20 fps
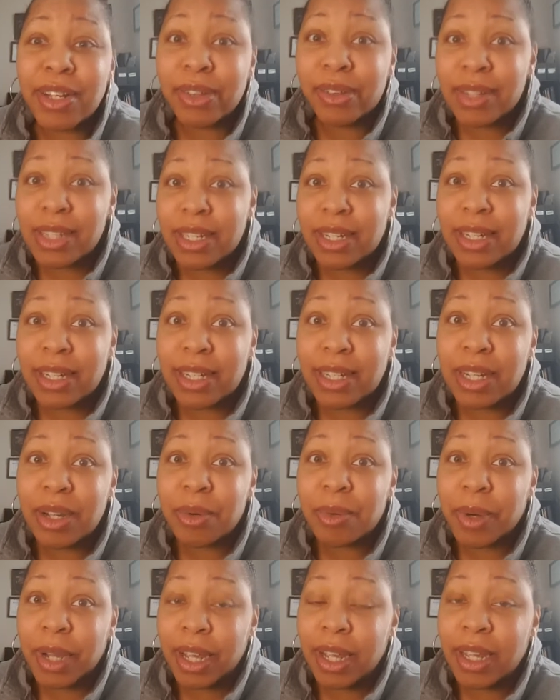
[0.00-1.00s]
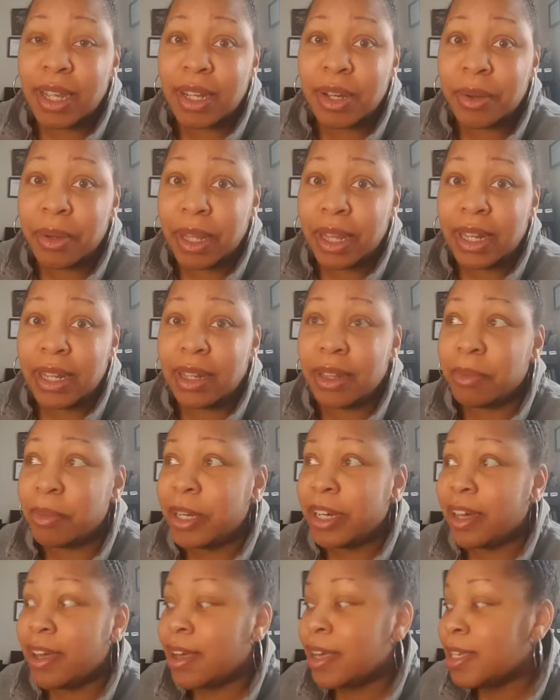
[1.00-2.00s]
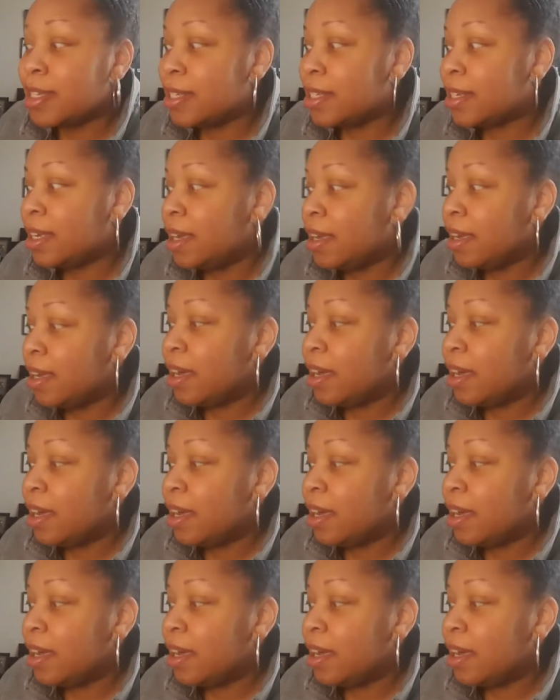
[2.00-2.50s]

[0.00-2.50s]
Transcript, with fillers: losing any weight quickly, because